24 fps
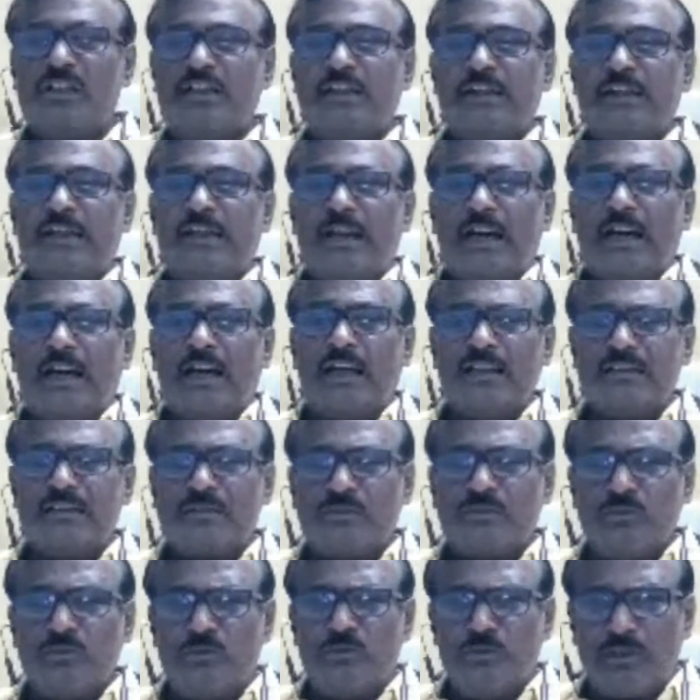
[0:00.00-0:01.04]
has no
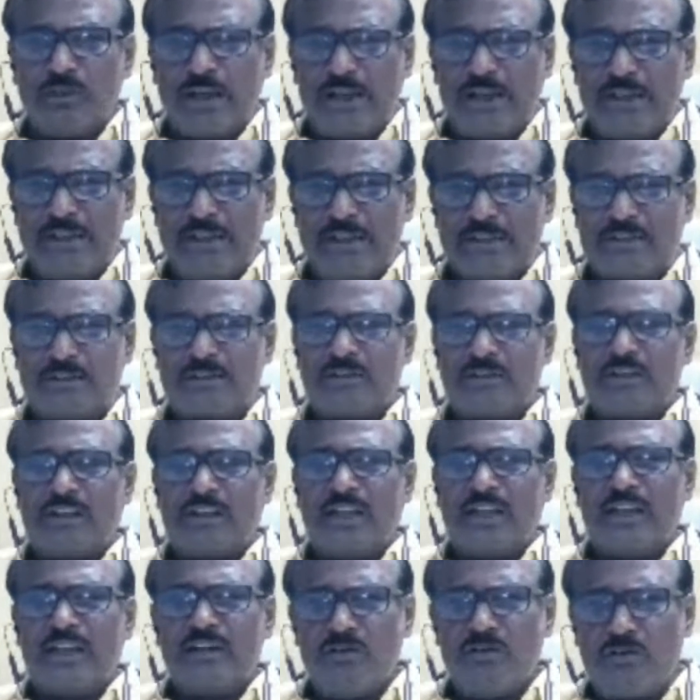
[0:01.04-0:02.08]
right,
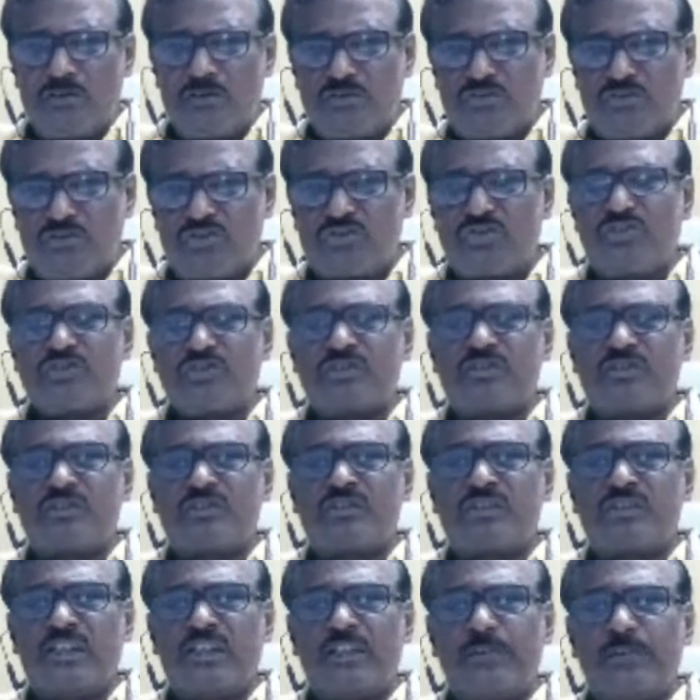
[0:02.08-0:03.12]
cannot touch the
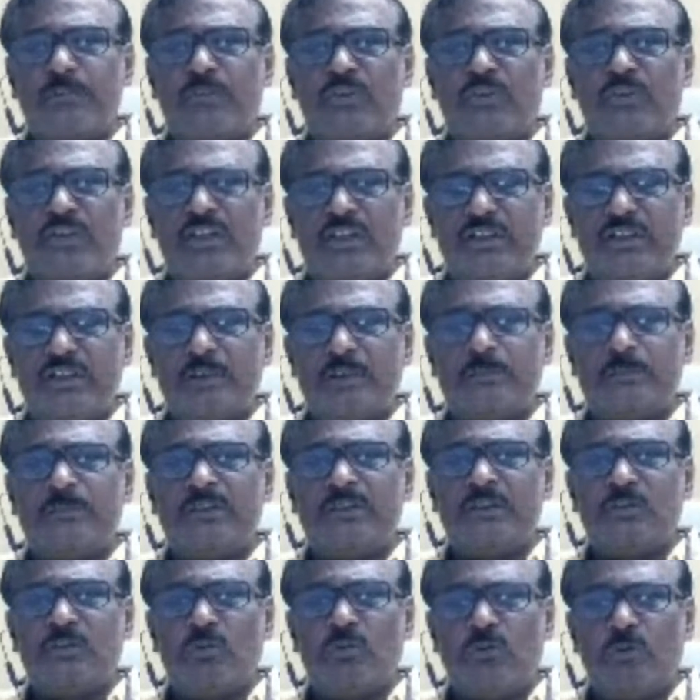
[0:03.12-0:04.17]
body of the
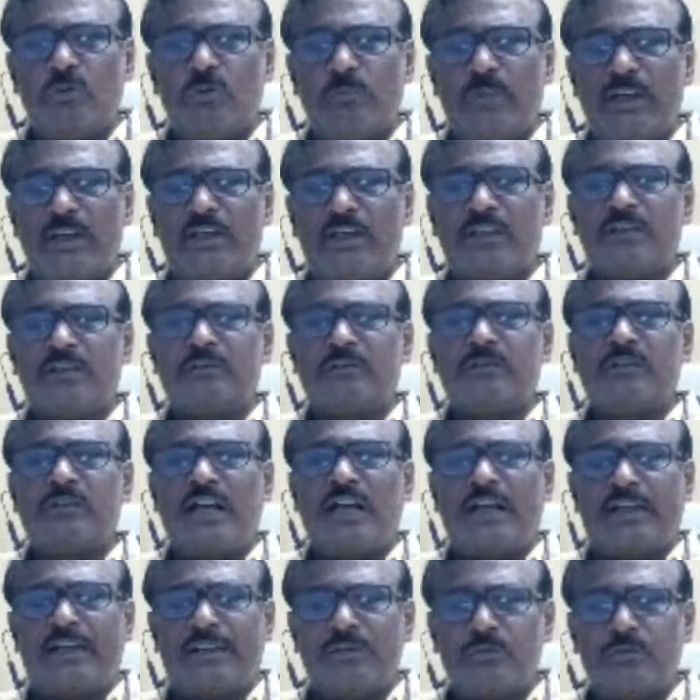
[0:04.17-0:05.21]
woman
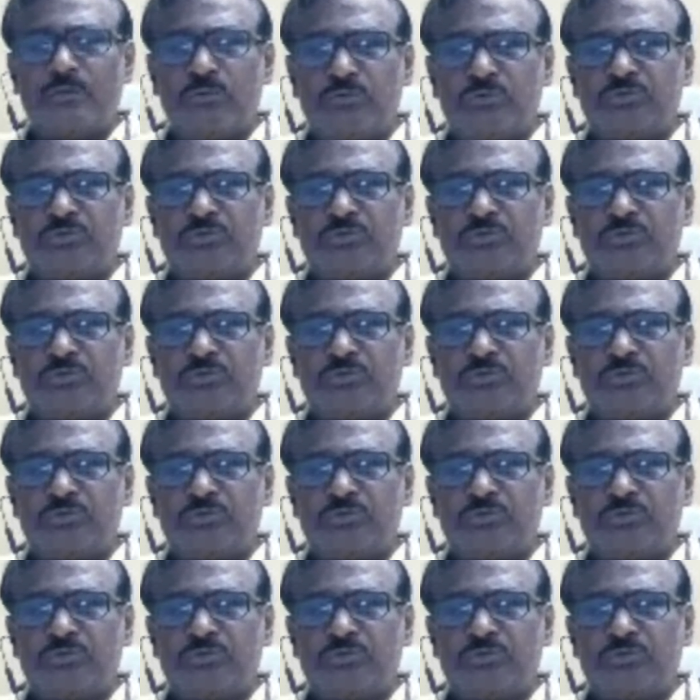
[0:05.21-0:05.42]
accused.